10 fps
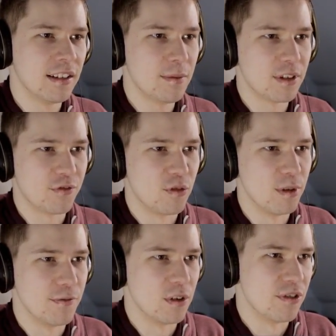Let me just
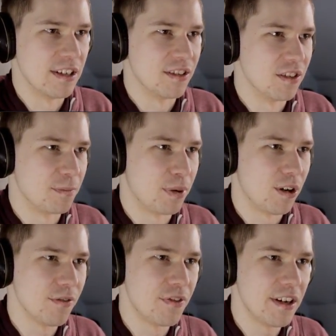remove your research
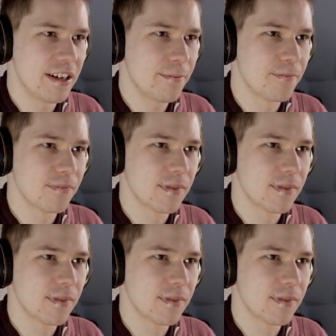pod there.